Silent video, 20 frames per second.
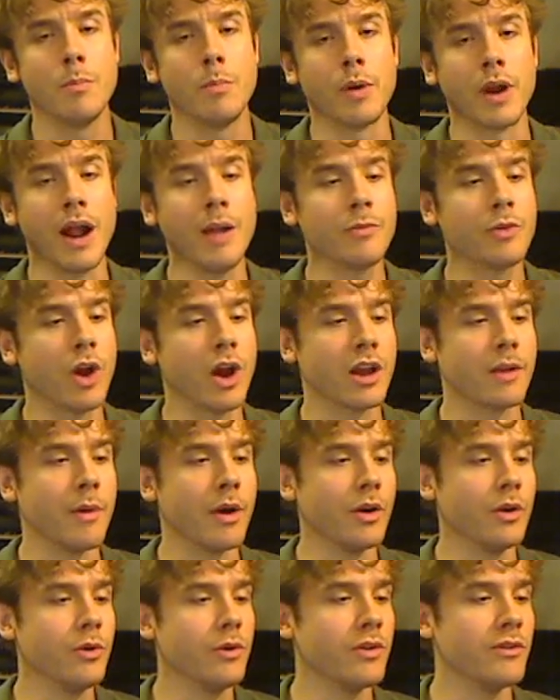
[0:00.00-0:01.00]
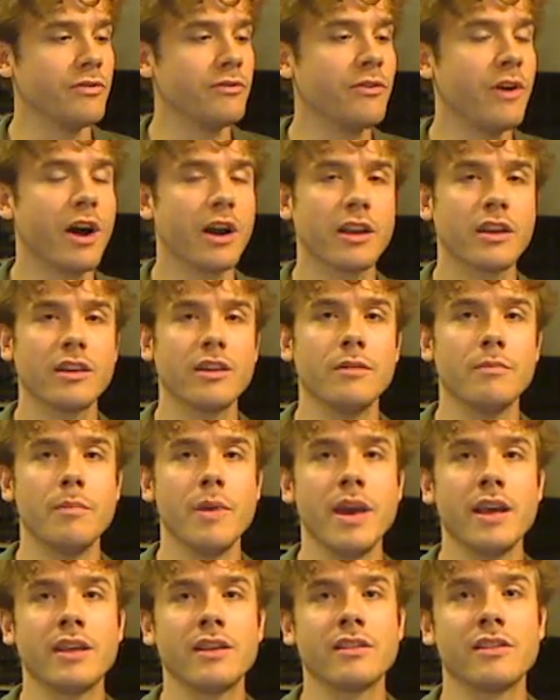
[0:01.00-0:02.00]
But I'm talking about who the fuck
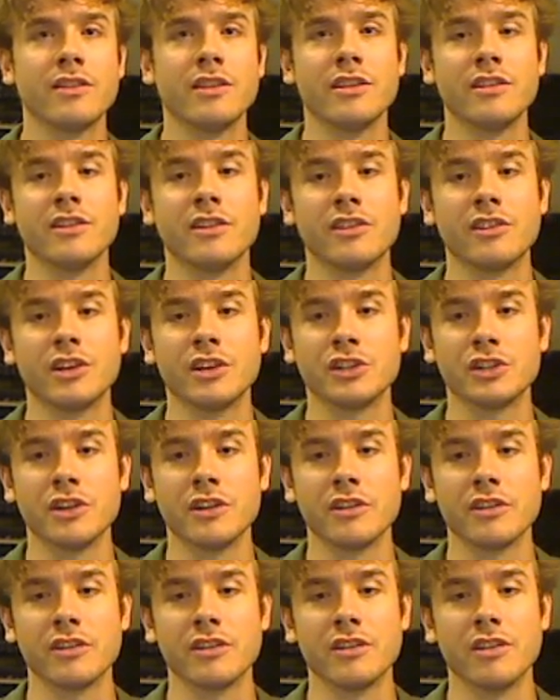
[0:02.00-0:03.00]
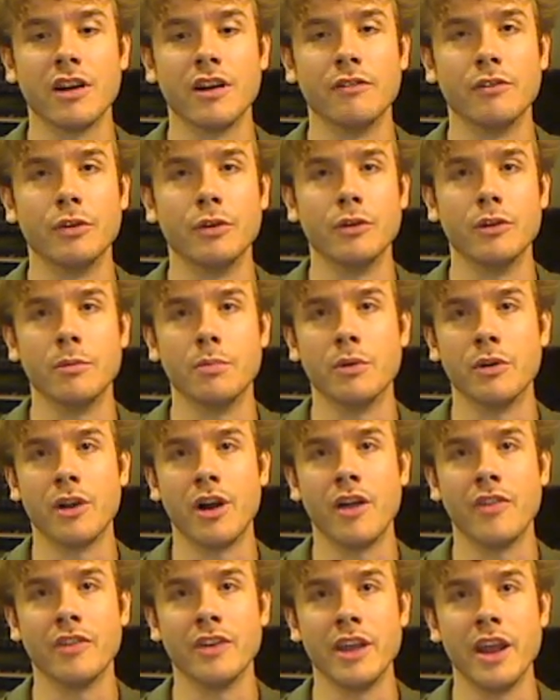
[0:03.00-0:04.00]
makes these decisions of who to put
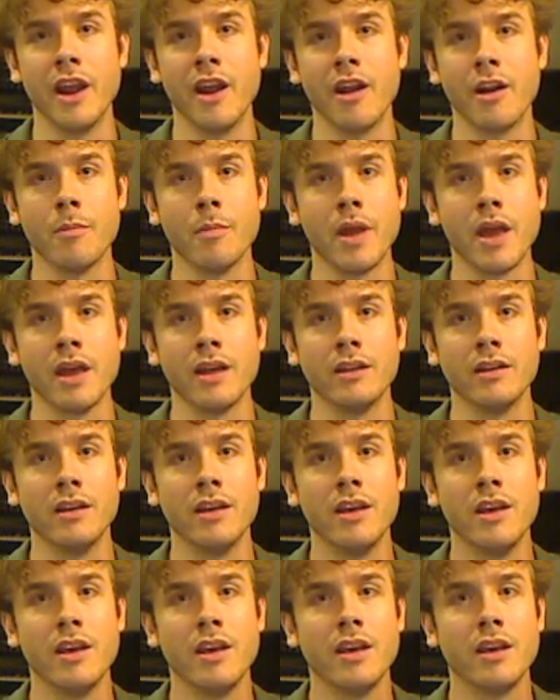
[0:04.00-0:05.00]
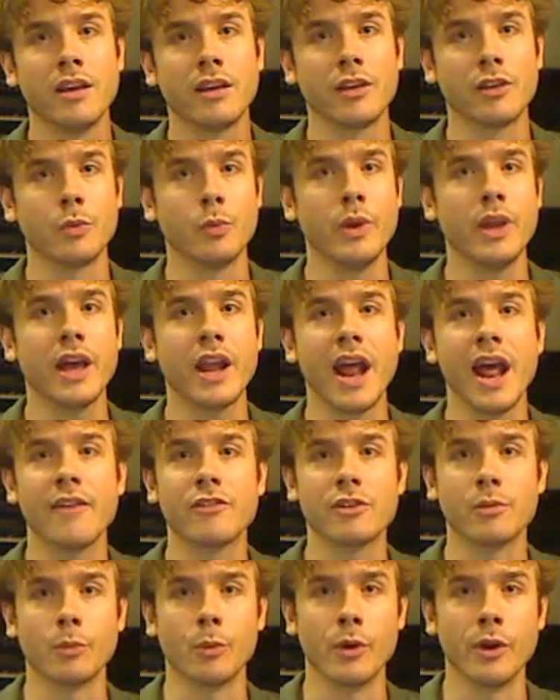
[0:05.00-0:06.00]
on the air, man. Because we got to have
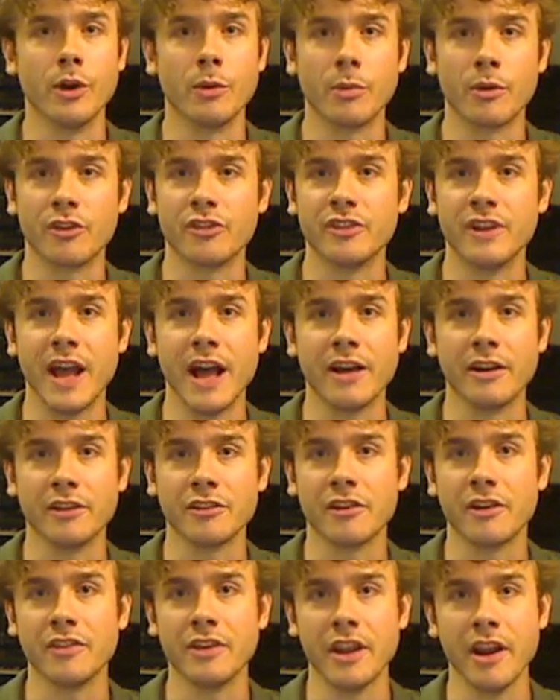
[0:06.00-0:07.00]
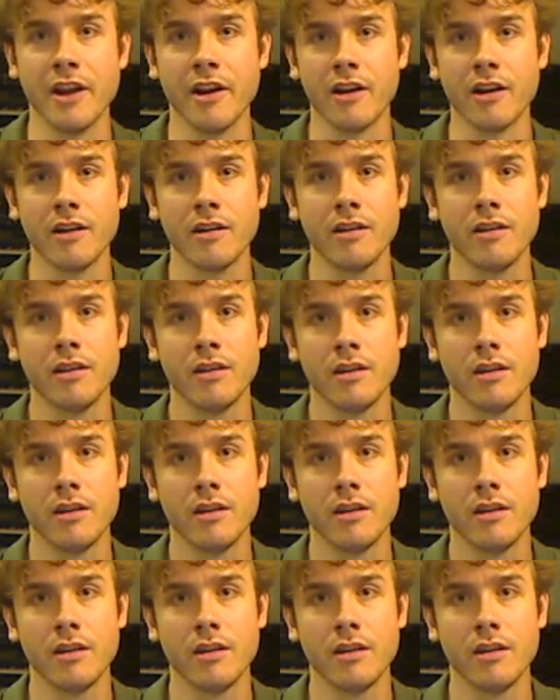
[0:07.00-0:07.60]
some real personalities on the air